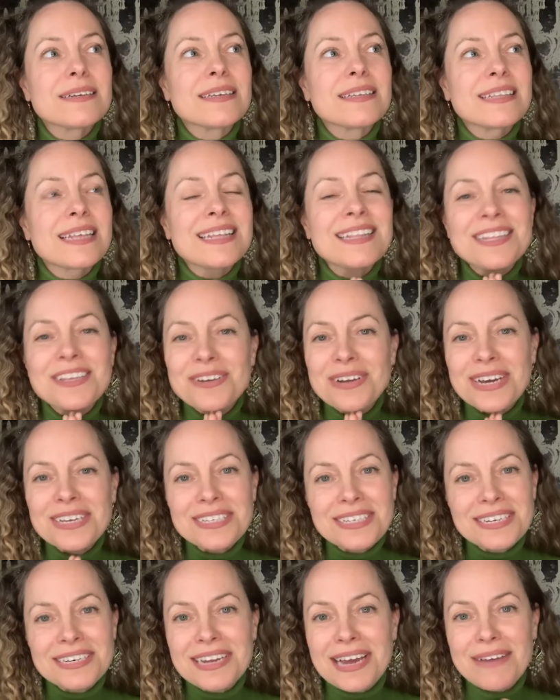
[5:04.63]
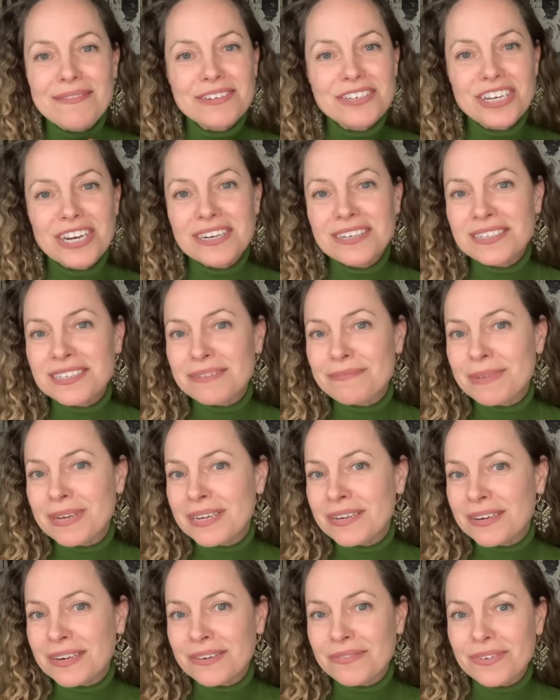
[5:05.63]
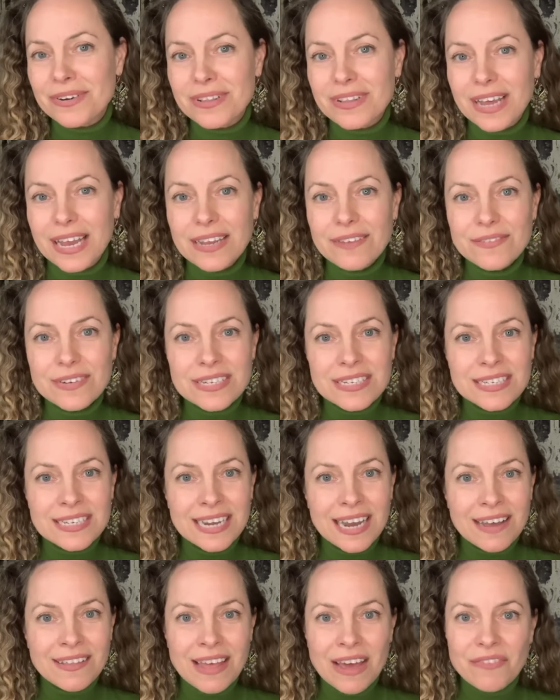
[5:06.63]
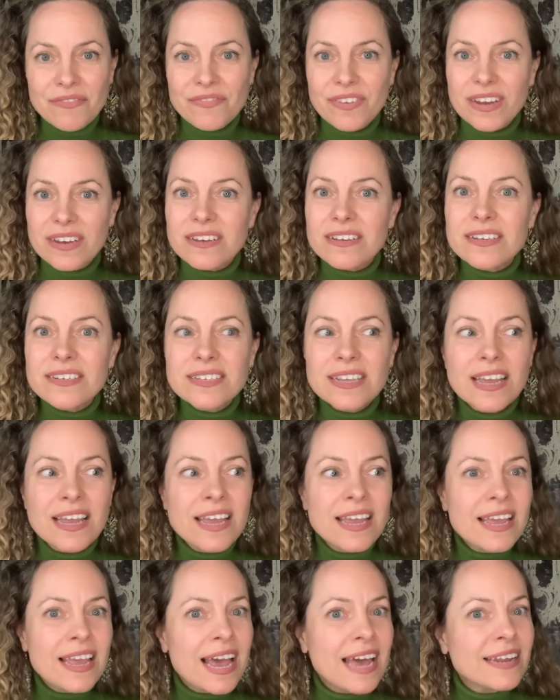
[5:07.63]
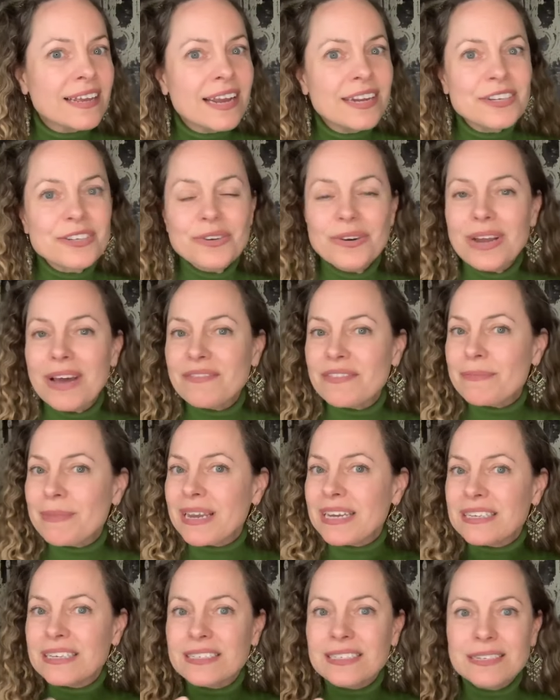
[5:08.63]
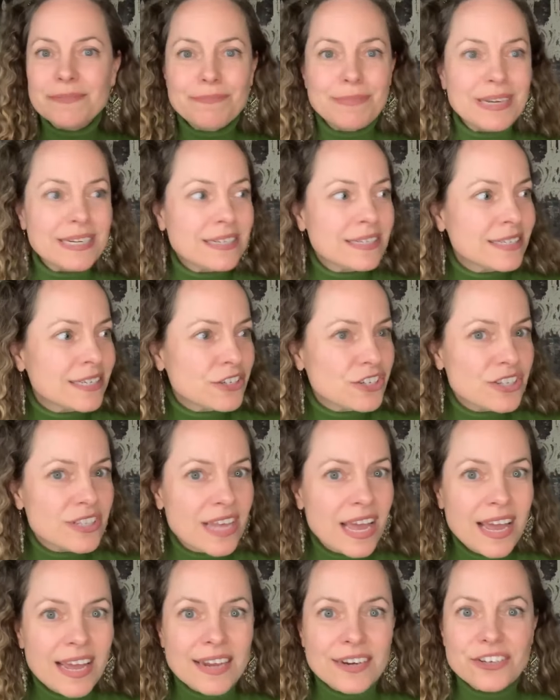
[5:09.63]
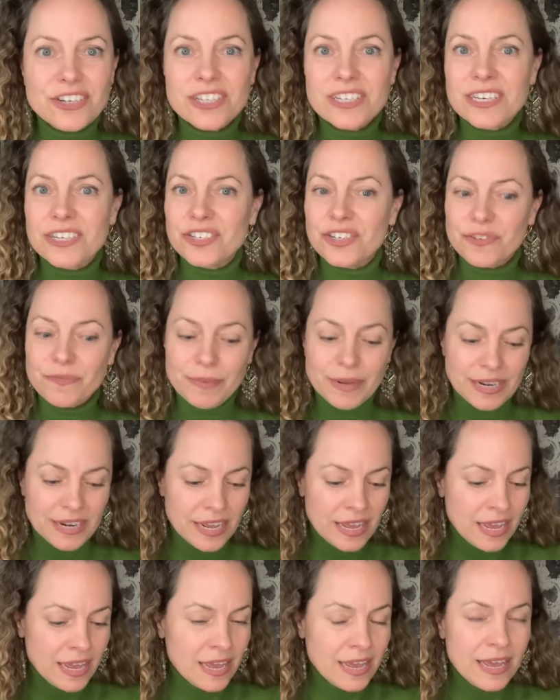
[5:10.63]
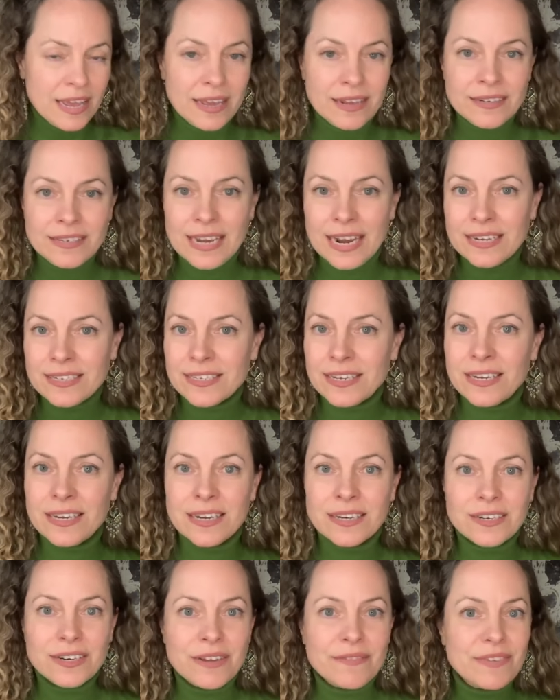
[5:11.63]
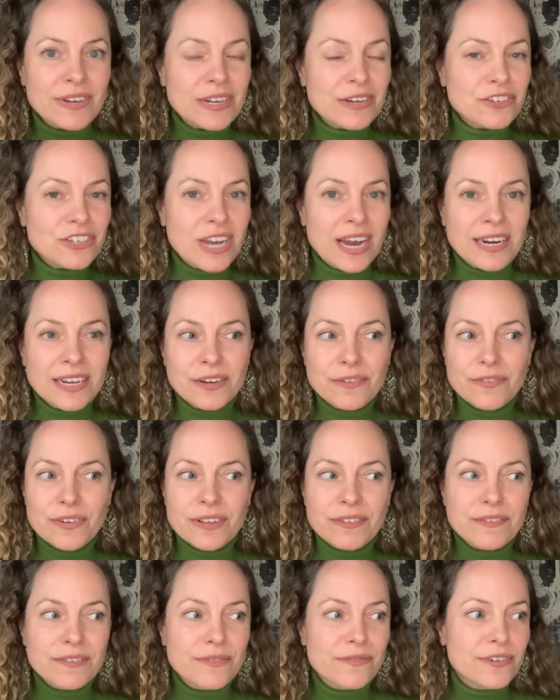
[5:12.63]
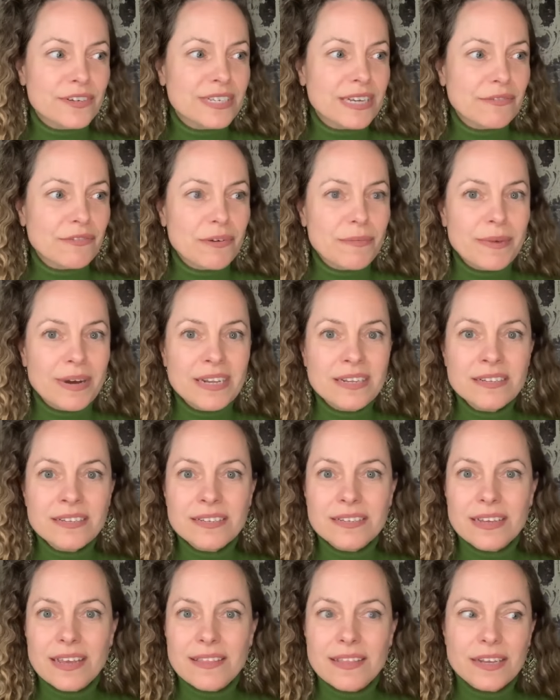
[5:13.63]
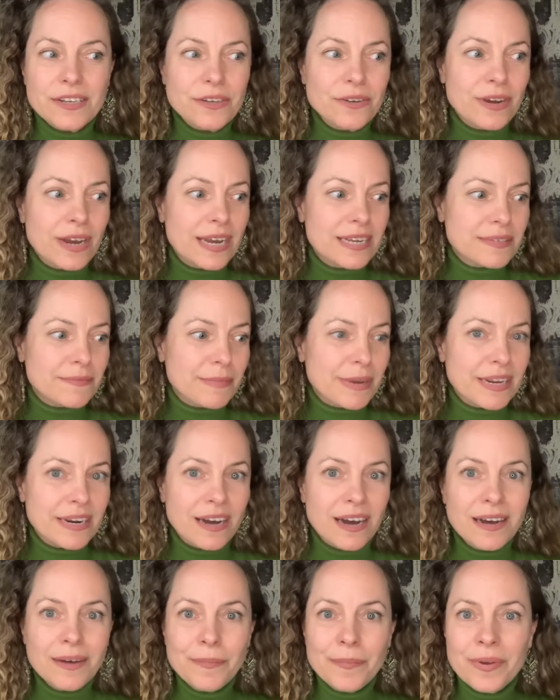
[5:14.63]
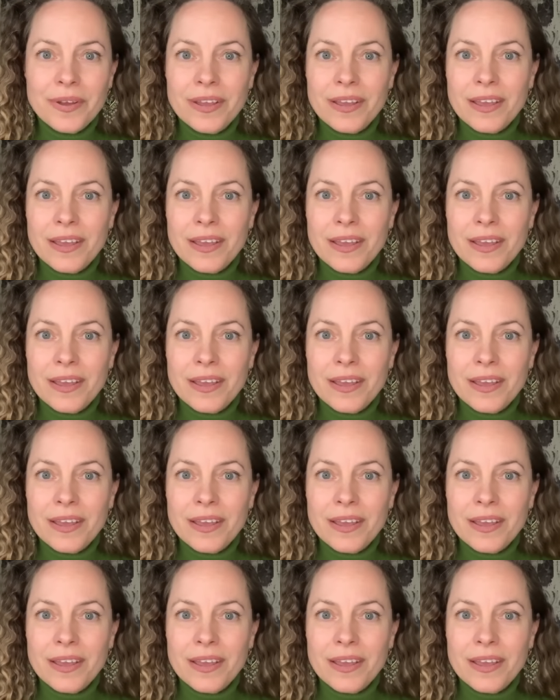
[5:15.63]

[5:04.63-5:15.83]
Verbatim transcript: and then you guys could have a chance to meet in real life and see how that feels. And again, you don't have to make a big decision then, just because you've been texting and video chatting for several months, and then you guys meet up